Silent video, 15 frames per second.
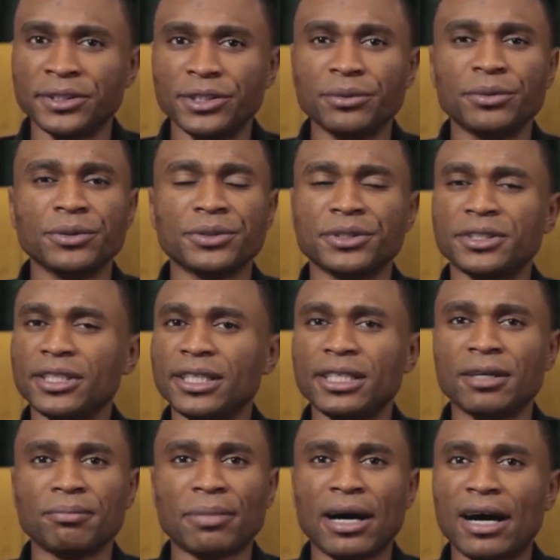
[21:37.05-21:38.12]
You will see
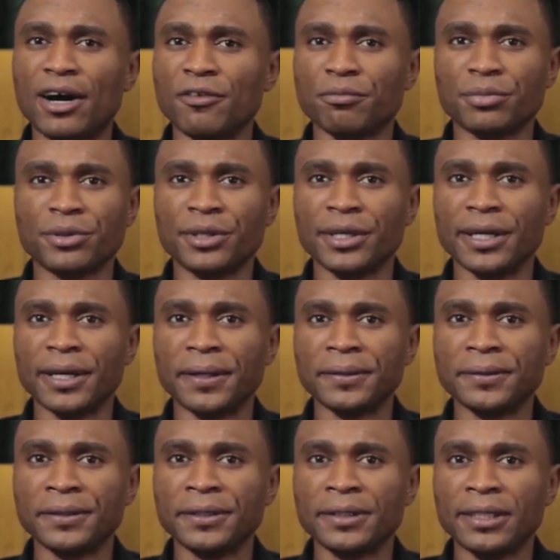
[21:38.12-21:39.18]
the power of prayer,
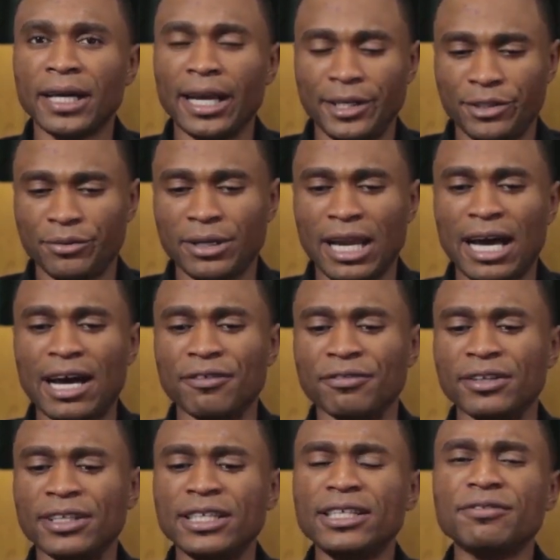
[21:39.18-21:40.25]
and you will have
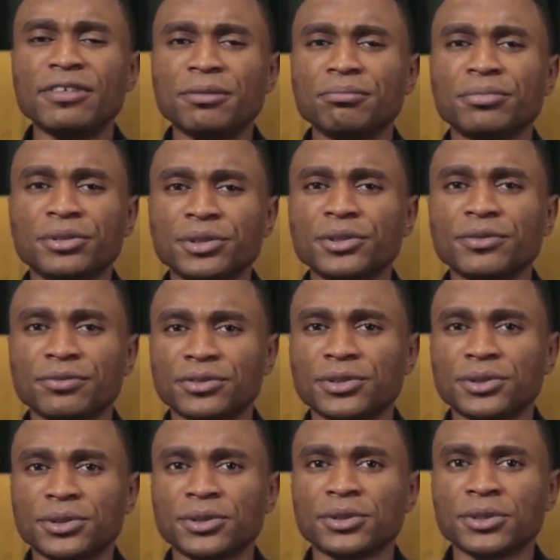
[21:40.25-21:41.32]
living proofs,